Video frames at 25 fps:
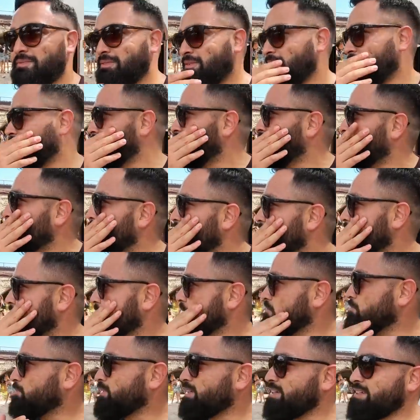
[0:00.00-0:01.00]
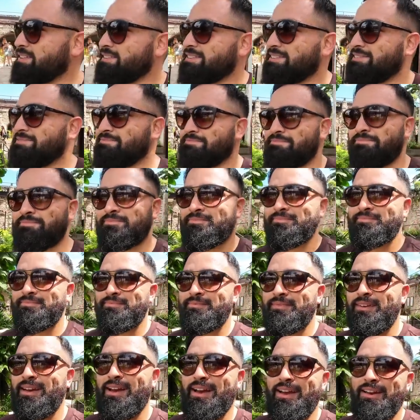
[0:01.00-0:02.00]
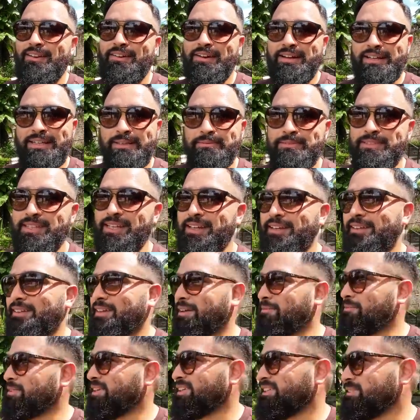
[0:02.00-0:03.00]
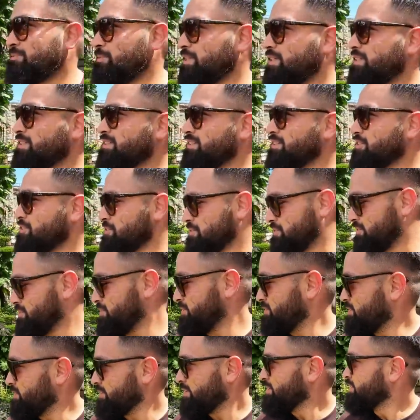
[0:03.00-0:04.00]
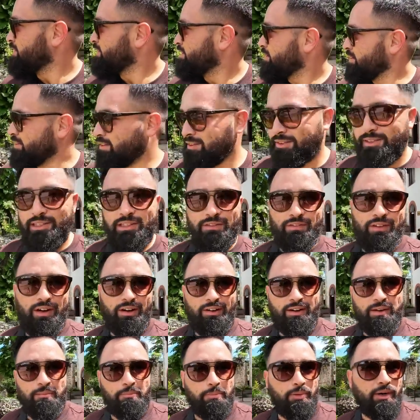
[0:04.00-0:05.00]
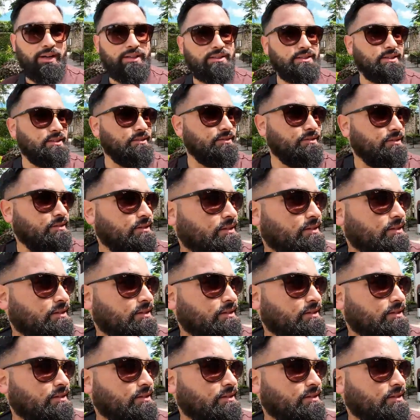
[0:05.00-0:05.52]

What an amazing place. I know I keep saying that, but it's because it's just very impressive.